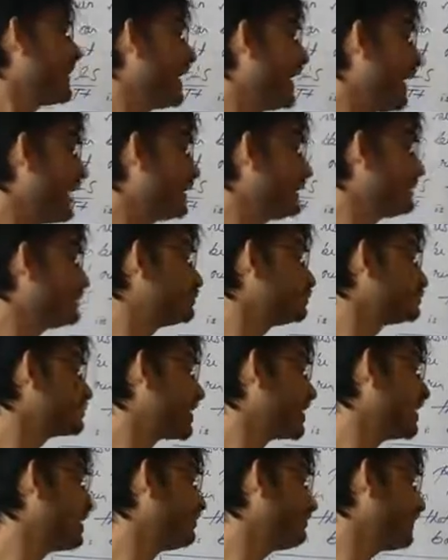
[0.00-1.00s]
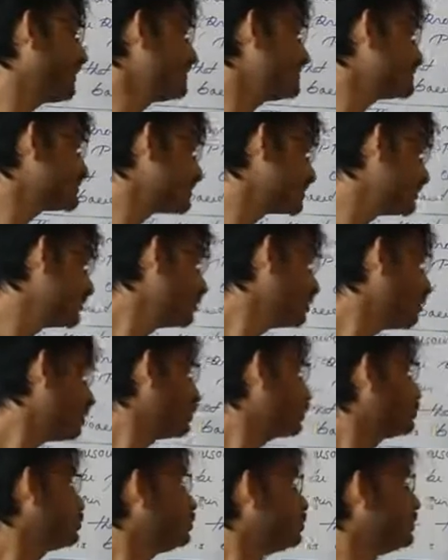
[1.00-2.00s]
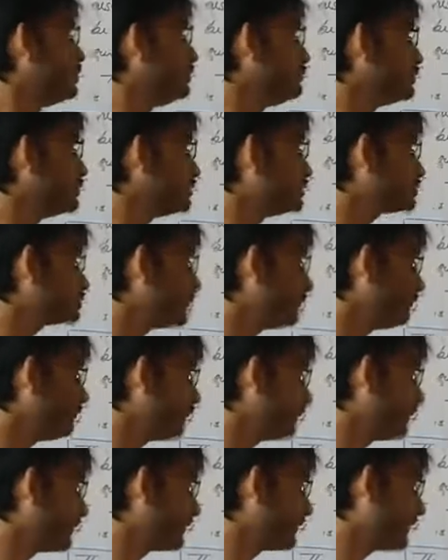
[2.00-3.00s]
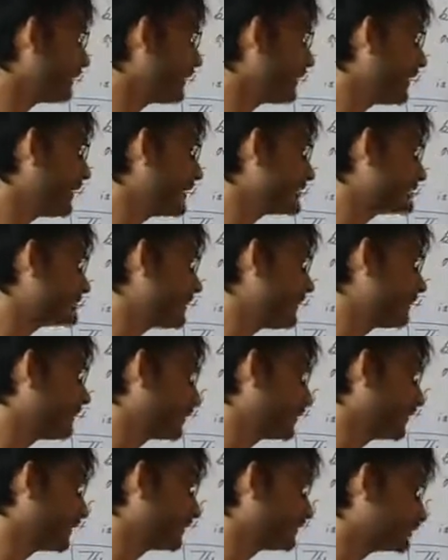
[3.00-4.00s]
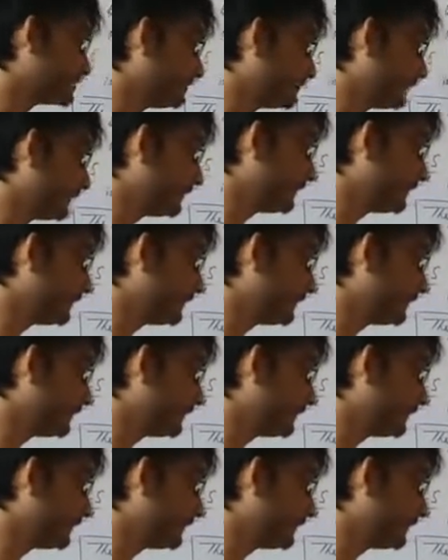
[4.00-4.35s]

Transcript: I need to sacrifice 2 units of AC production.